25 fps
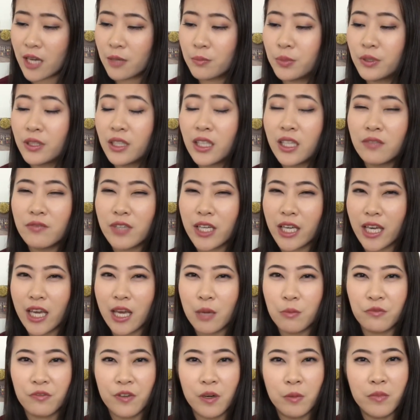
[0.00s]
I believe it
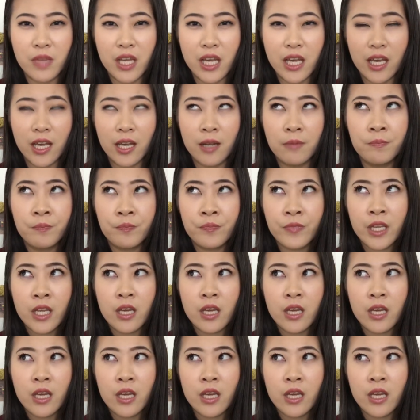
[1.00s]
came from the